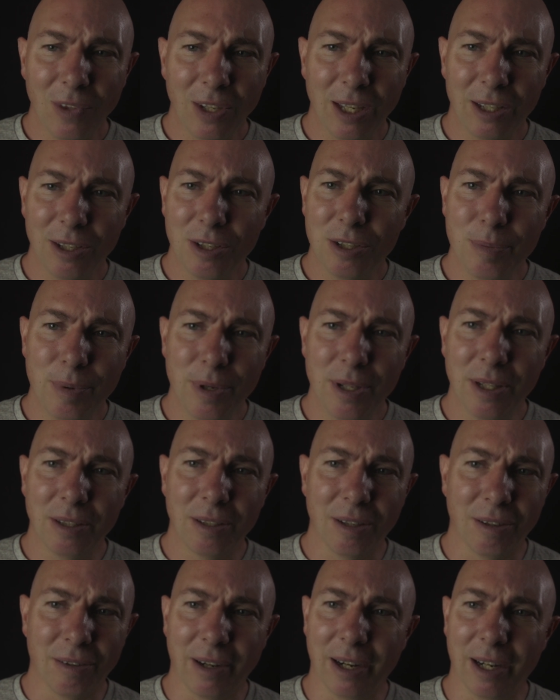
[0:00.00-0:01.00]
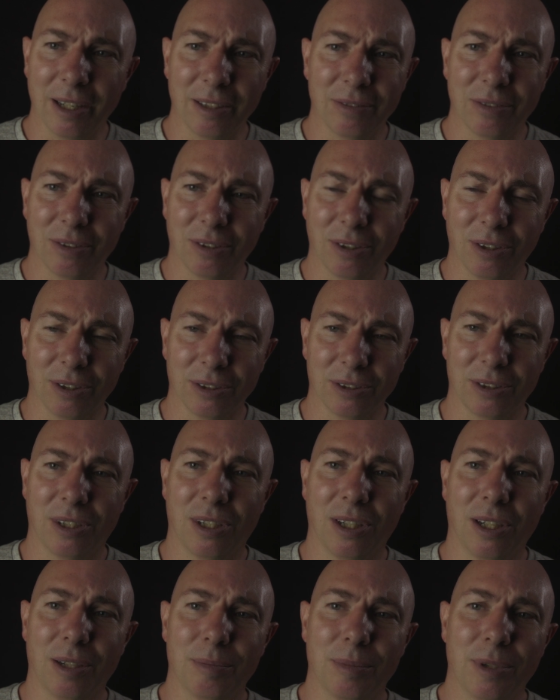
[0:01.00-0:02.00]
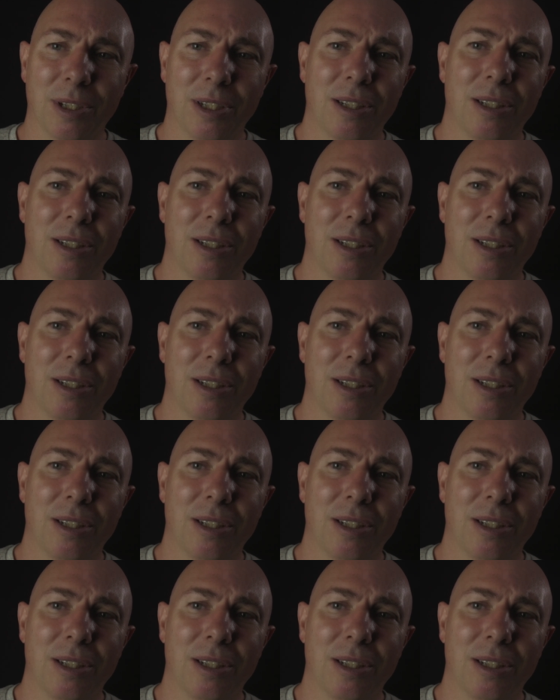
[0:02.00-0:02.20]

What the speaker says: And it's been around for a long time.